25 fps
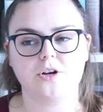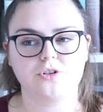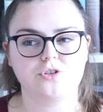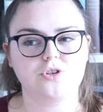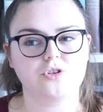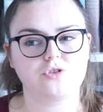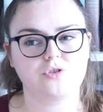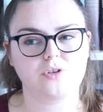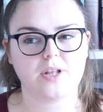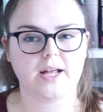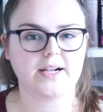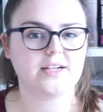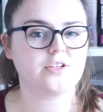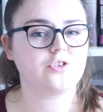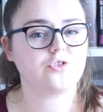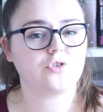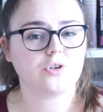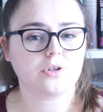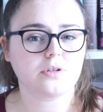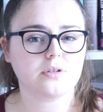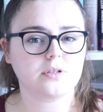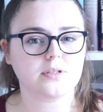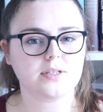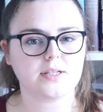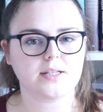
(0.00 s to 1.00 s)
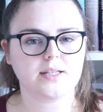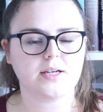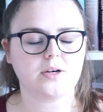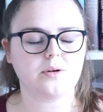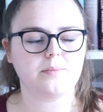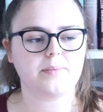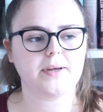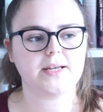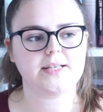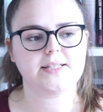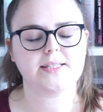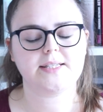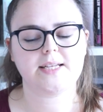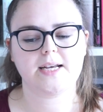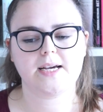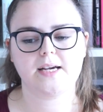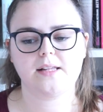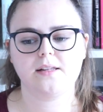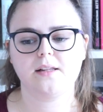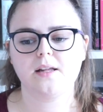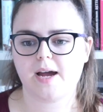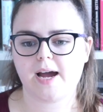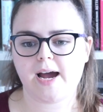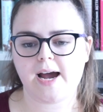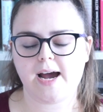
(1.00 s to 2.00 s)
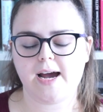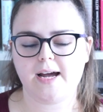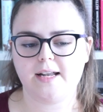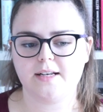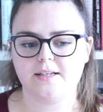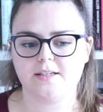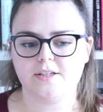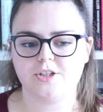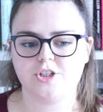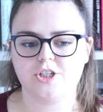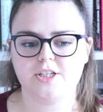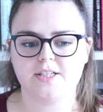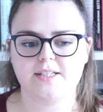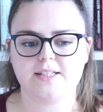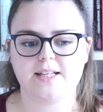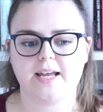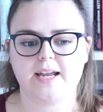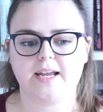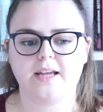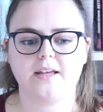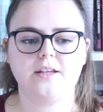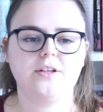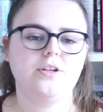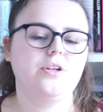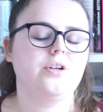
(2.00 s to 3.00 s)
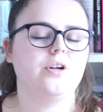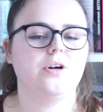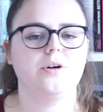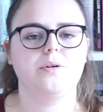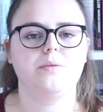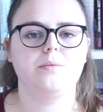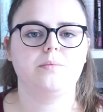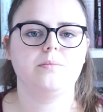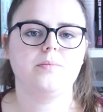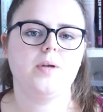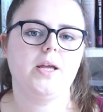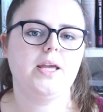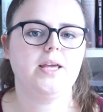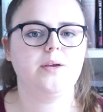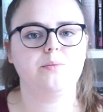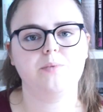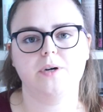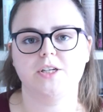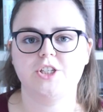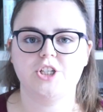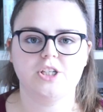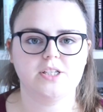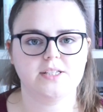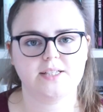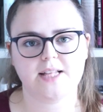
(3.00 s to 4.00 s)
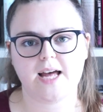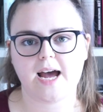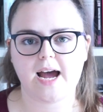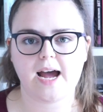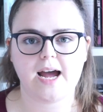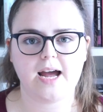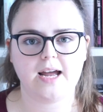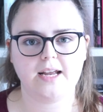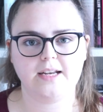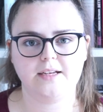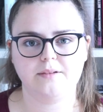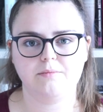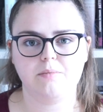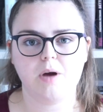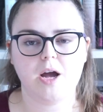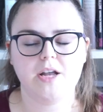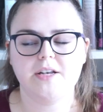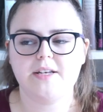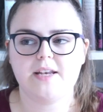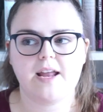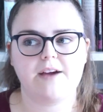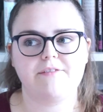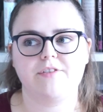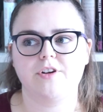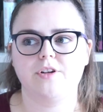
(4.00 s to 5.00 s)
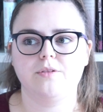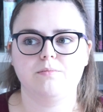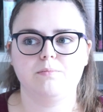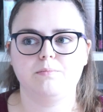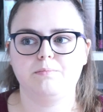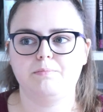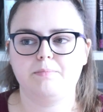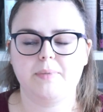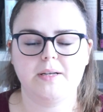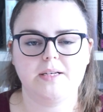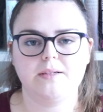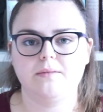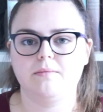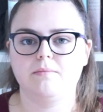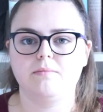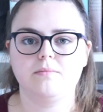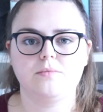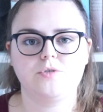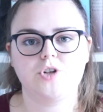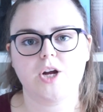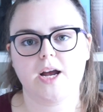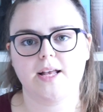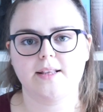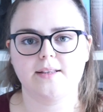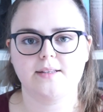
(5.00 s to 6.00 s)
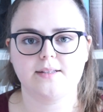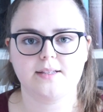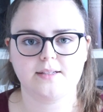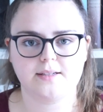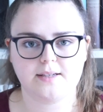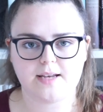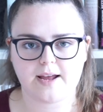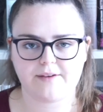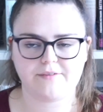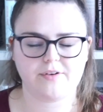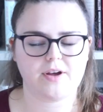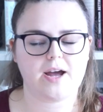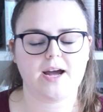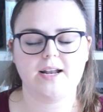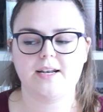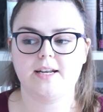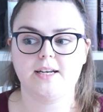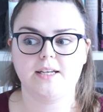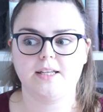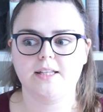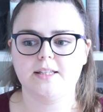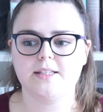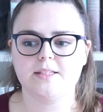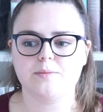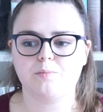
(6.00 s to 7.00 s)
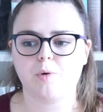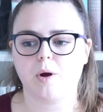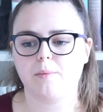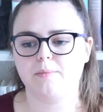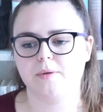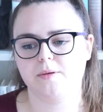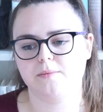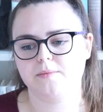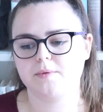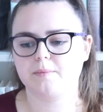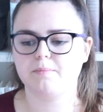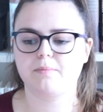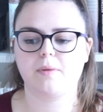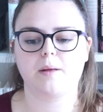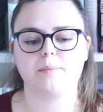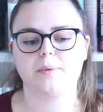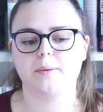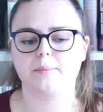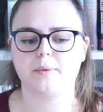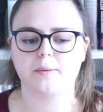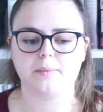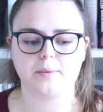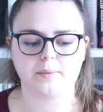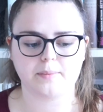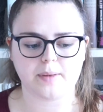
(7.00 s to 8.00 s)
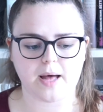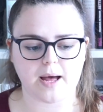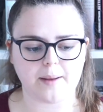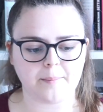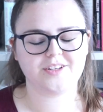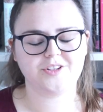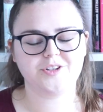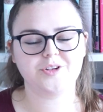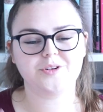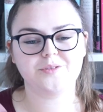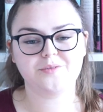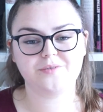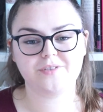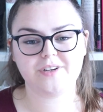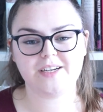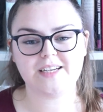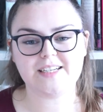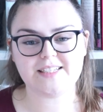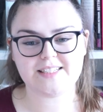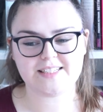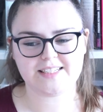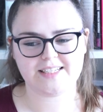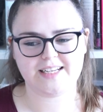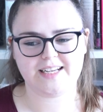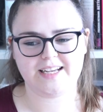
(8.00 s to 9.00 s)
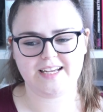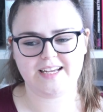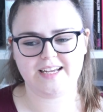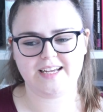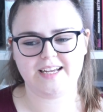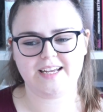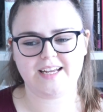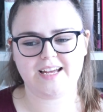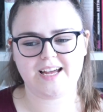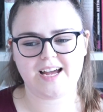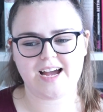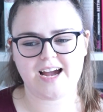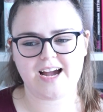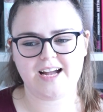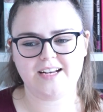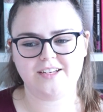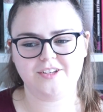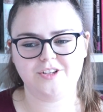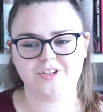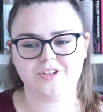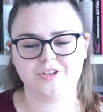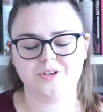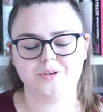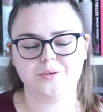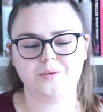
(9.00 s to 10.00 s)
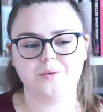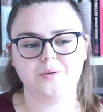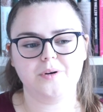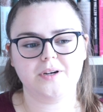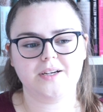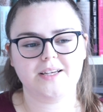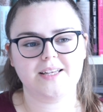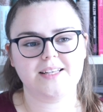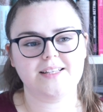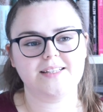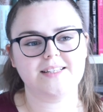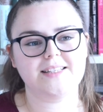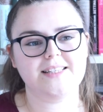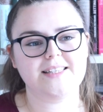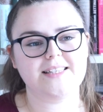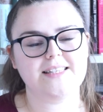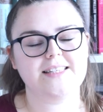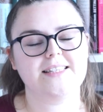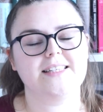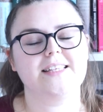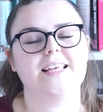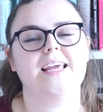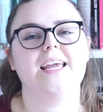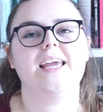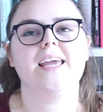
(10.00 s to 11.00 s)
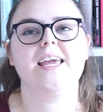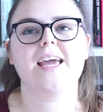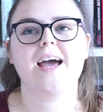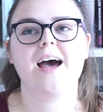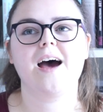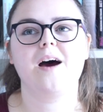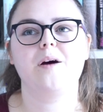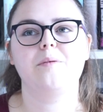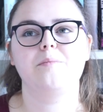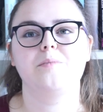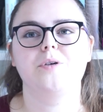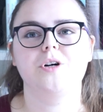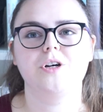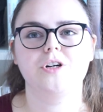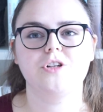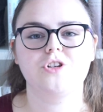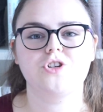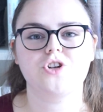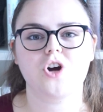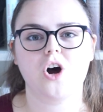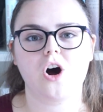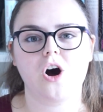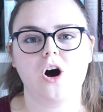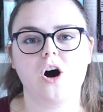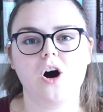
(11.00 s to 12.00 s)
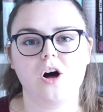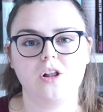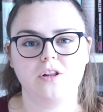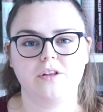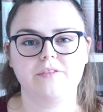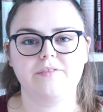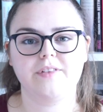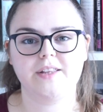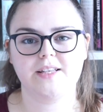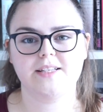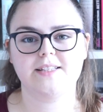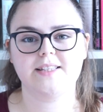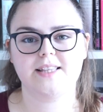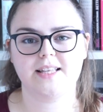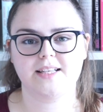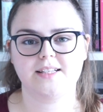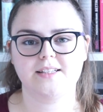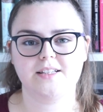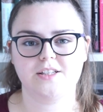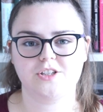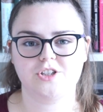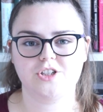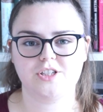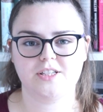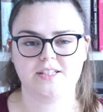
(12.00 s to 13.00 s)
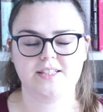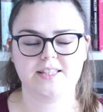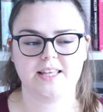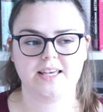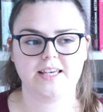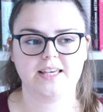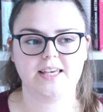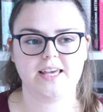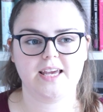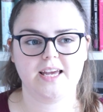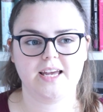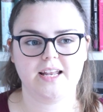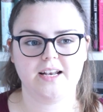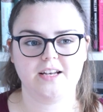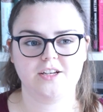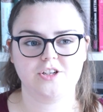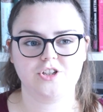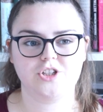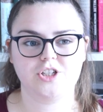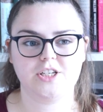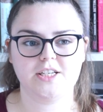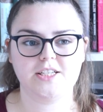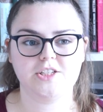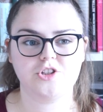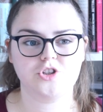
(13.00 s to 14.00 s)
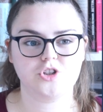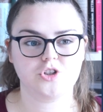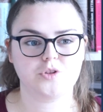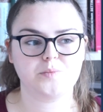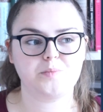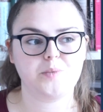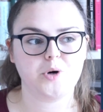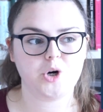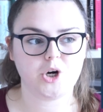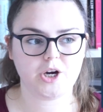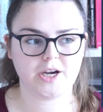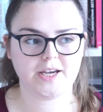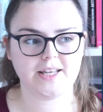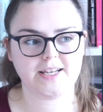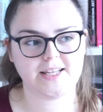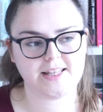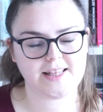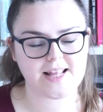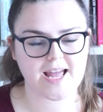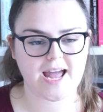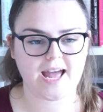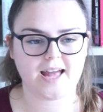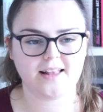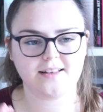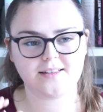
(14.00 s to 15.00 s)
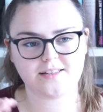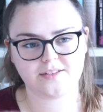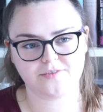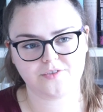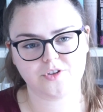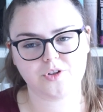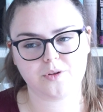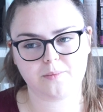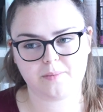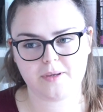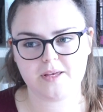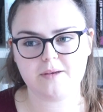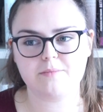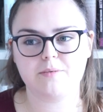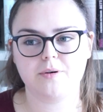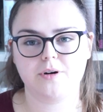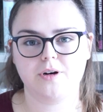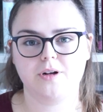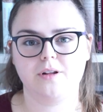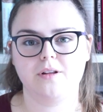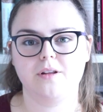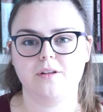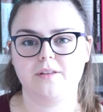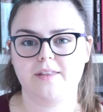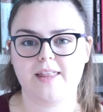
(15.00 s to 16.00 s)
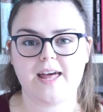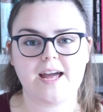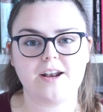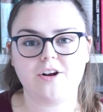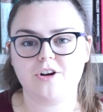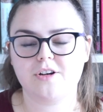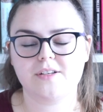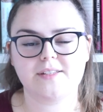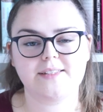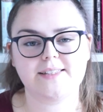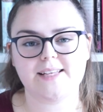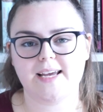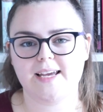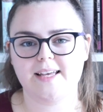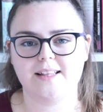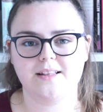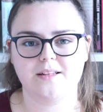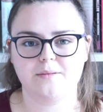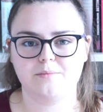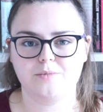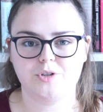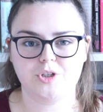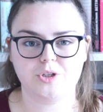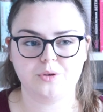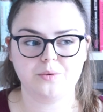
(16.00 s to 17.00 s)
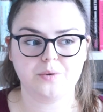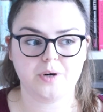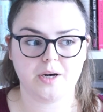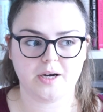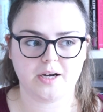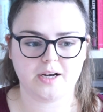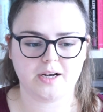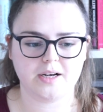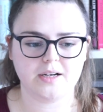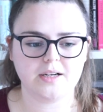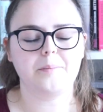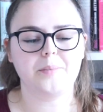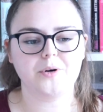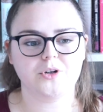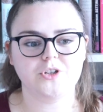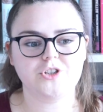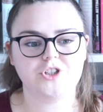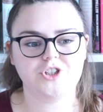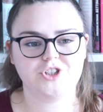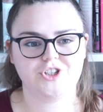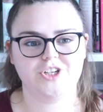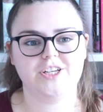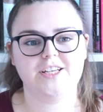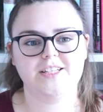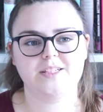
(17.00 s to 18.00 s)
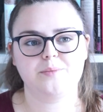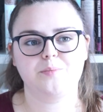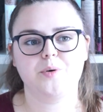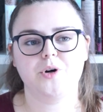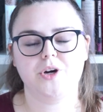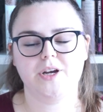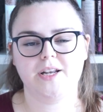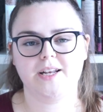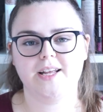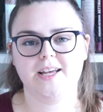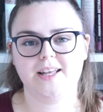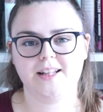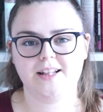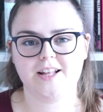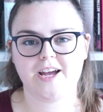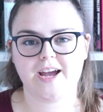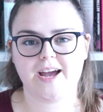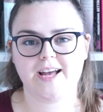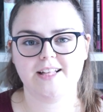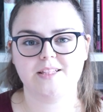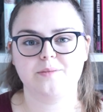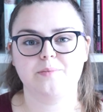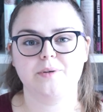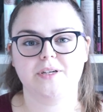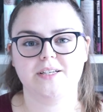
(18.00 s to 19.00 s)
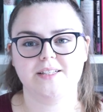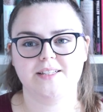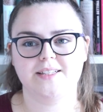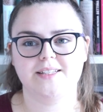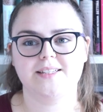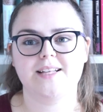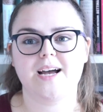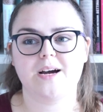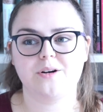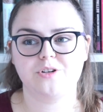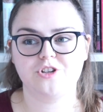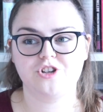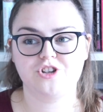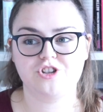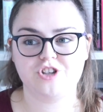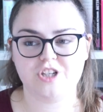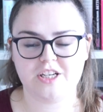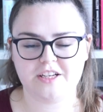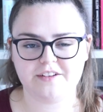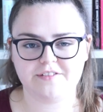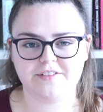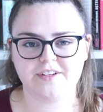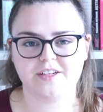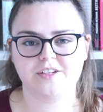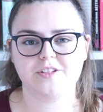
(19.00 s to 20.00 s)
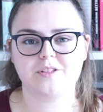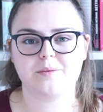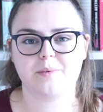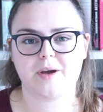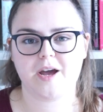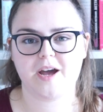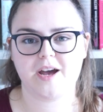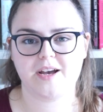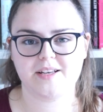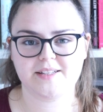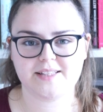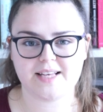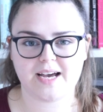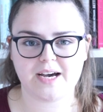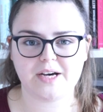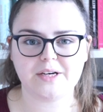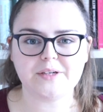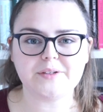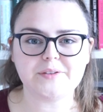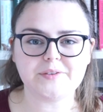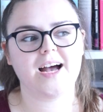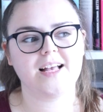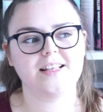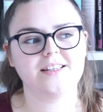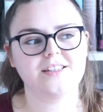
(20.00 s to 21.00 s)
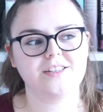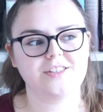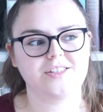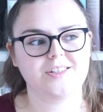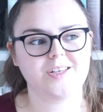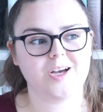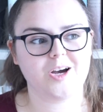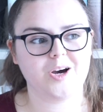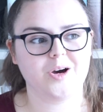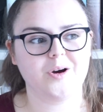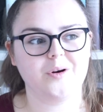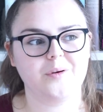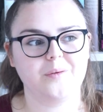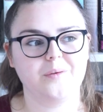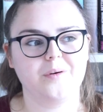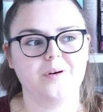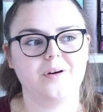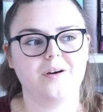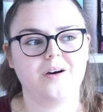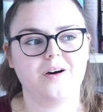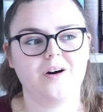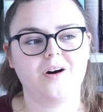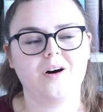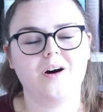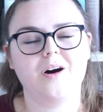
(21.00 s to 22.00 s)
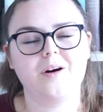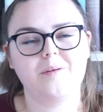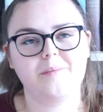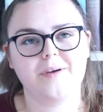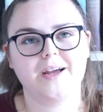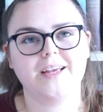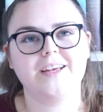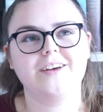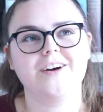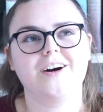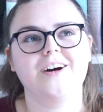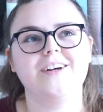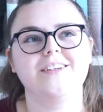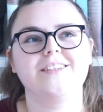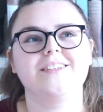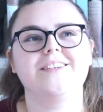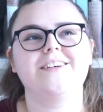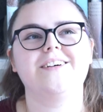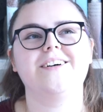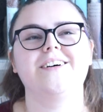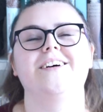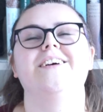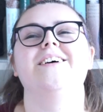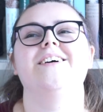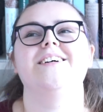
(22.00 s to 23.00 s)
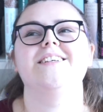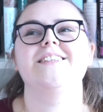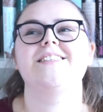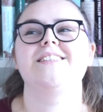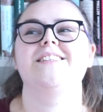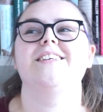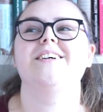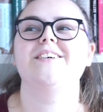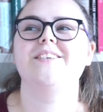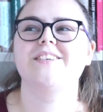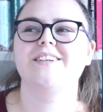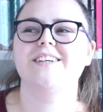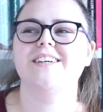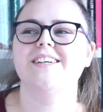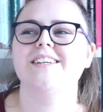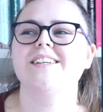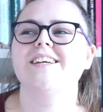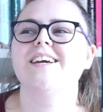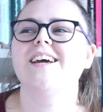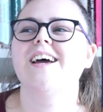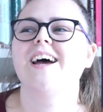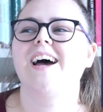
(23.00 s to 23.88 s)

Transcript: also like struggles a little bit still. And she's like, you know, he wishes that I had never been trans and never had any of these problems and blah, blah, blah, blah, blah. You're reading it and you can see how much all of these things that she's thinking, she's just putting in the heads of other people. They're not saying them to her, but she's putting it in their heads because it's how she feels about herself. And so, oh my god, oh, it's so good.